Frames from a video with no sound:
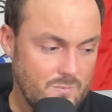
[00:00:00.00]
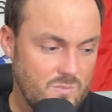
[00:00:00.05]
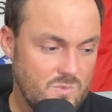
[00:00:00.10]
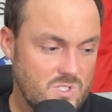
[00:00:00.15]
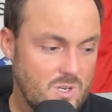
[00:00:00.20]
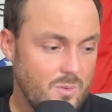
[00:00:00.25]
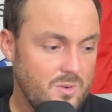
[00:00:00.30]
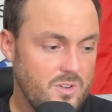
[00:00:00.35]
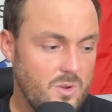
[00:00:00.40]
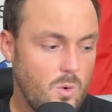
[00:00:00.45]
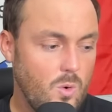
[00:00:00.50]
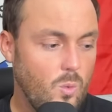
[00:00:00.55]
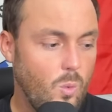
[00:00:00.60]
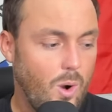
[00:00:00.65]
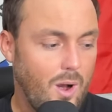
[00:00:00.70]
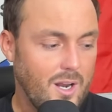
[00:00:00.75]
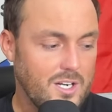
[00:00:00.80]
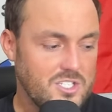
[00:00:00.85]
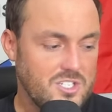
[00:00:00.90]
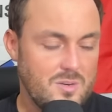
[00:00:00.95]
Some of you who
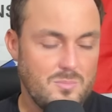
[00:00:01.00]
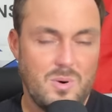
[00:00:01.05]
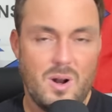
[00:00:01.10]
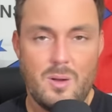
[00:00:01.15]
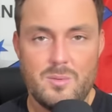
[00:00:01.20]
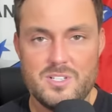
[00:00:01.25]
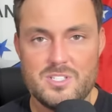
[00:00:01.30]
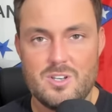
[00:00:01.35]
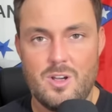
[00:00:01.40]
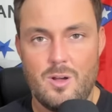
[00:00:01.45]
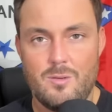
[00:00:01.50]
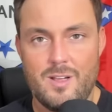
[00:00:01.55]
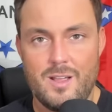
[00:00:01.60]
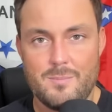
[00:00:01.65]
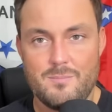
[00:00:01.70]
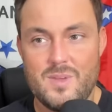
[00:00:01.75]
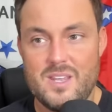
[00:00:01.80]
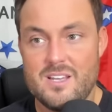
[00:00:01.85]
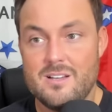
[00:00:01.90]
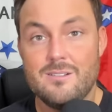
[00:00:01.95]
watched it probably saw like
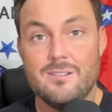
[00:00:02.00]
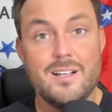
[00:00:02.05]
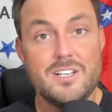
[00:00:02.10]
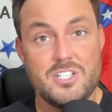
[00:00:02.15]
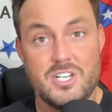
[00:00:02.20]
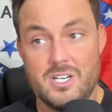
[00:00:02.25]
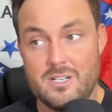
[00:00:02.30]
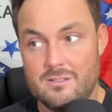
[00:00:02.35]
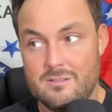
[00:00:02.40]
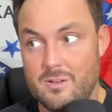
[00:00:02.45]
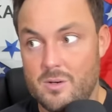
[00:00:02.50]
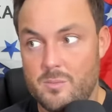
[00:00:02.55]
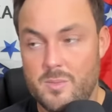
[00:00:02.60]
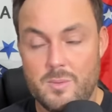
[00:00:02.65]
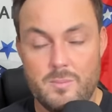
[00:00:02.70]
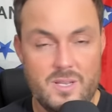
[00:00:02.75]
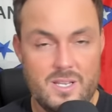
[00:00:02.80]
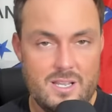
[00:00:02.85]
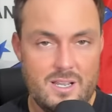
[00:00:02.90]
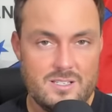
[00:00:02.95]
me glitching a little bit
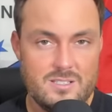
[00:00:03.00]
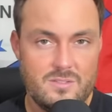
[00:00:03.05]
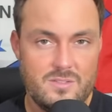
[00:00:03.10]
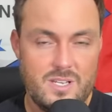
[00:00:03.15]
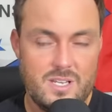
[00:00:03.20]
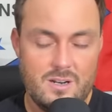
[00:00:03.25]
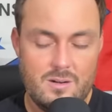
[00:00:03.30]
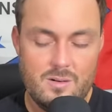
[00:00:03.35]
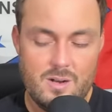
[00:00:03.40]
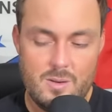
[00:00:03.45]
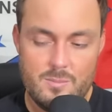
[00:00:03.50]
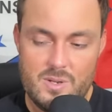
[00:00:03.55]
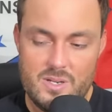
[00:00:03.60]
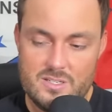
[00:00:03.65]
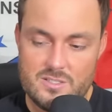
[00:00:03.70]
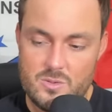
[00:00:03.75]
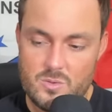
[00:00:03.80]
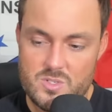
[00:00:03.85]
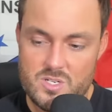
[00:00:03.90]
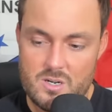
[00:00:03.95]
because of the internet being
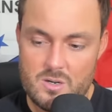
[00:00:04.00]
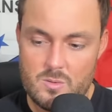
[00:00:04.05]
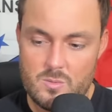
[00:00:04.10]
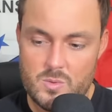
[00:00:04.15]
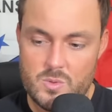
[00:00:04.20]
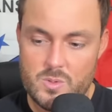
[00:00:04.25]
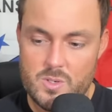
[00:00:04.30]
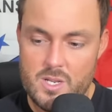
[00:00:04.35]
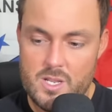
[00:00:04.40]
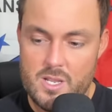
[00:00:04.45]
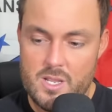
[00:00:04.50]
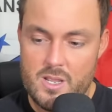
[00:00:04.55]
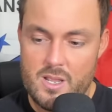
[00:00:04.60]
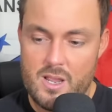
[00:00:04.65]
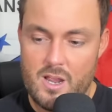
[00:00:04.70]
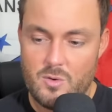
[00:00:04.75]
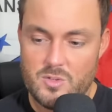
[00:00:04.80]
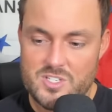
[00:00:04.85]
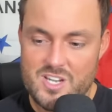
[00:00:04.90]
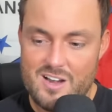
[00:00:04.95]
so terrible.
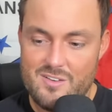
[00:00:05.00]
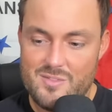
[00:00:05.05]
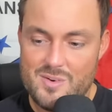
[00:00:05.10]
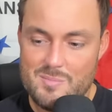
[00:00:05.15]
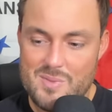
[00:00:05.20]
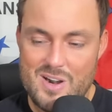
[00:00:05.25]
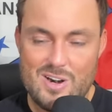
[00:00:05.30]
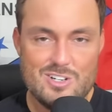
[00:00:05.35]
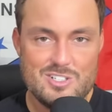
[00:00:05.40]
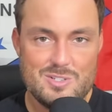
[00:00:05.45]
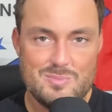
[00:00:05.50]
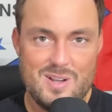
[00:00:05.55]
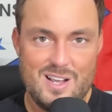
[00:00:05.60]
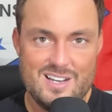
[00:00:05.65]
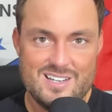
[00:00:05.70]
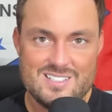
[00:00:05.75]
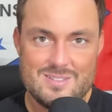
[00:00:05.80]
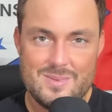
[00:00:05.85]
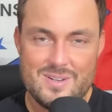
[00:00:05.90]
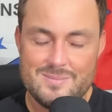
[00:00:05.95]
I was kind of embarrassed by it
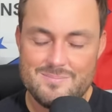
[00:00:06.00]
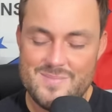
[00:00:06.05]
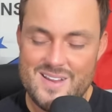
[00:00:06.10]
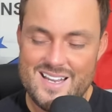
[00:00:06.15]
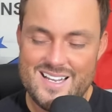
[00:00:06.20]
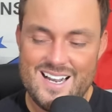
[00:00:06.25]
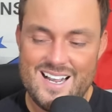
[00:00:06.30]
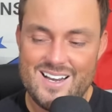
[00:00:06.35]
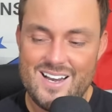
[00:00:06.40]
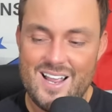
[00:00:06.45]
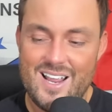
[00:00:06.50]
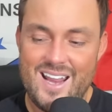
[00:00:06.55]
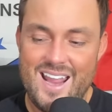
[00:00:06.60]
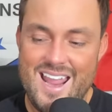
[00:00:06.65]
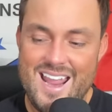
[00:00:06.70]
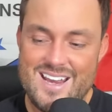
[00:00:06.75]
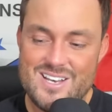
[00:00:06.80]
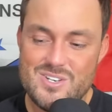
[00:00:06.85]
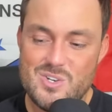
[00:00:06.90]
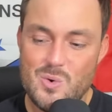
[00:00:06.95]
because I'm like, man, I
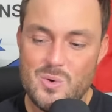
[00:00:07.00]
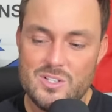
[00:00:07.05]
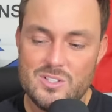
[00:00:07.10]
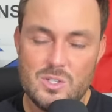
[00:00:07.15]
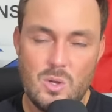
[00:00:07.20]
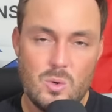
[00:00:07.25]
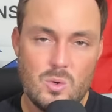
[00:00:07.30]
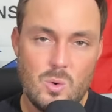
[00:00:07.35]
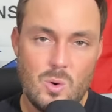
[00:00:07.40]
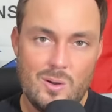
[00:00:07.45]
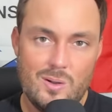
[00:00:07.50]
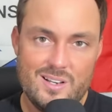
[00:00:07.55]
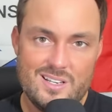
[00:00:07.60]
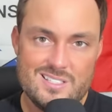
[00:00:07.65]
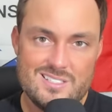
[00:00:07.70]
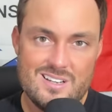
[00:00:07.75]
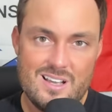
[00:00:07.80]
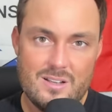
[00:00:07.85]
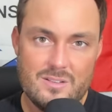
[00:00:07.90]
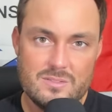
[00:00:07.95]
hate doing low quality
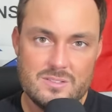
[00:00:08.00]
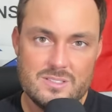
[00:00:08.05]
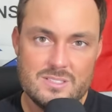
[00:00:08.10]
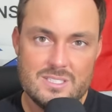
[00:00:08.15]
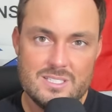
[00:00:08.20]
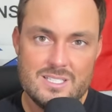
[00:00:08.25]
stuff.